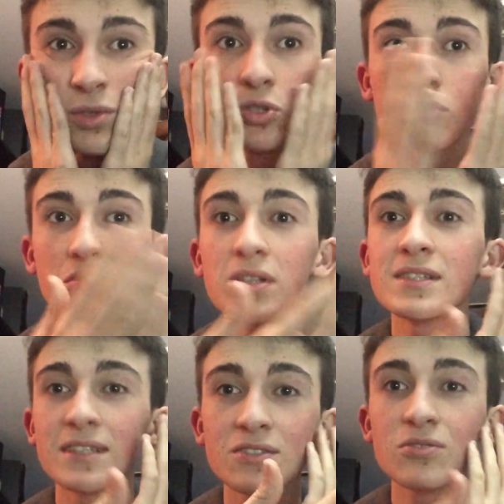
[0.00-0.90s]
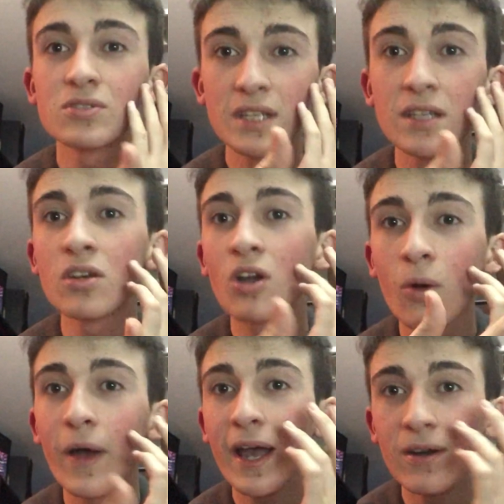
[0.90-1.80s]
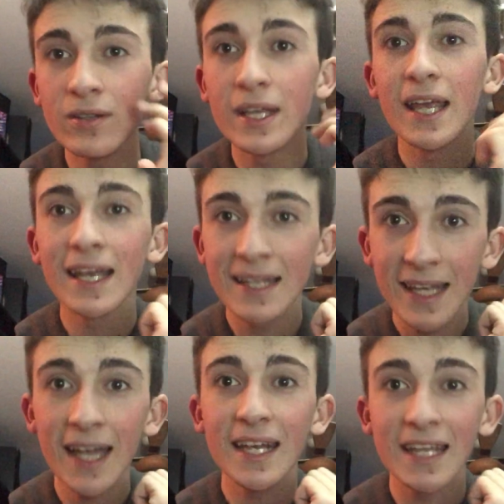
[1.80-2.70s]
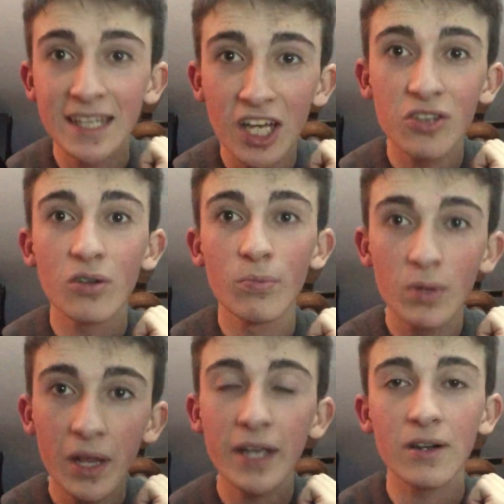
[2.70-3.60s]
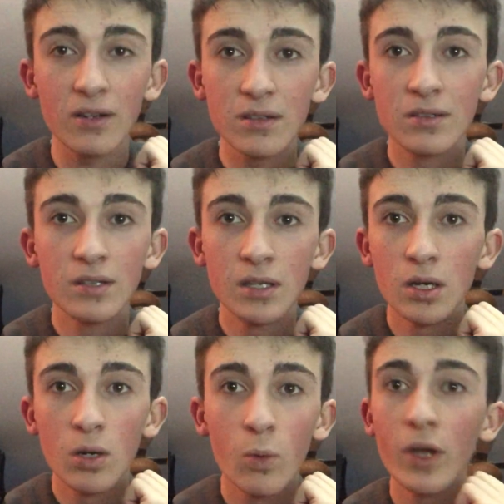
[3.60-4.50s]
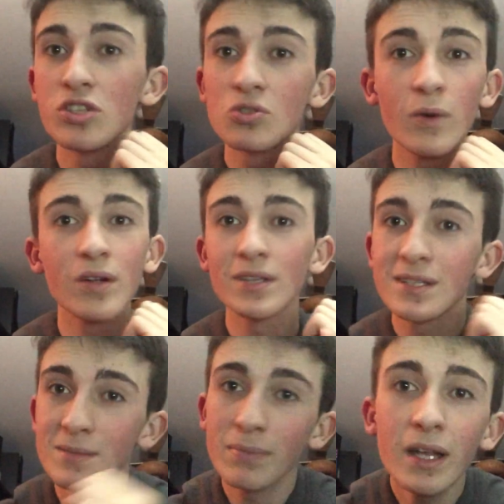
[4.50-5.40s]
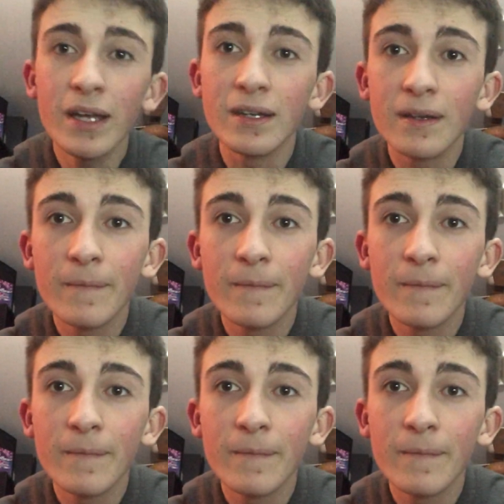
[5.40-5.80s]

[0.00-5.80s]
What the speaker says: Do the Sixers need to go out and get another player when Joel doesn't play?